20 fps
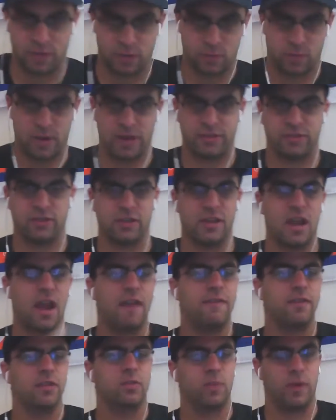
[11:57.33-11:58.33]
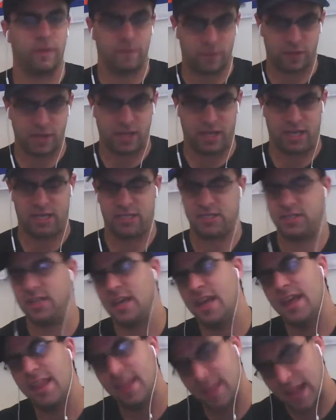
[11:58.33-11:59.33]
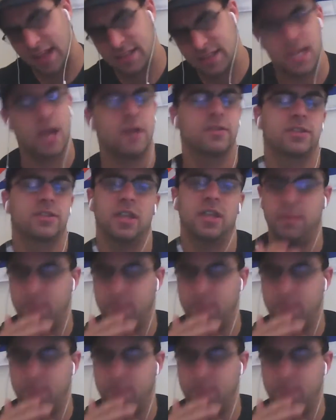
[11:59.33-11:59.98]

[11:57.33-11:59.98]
the Western Conference, one for the East. That's how it's going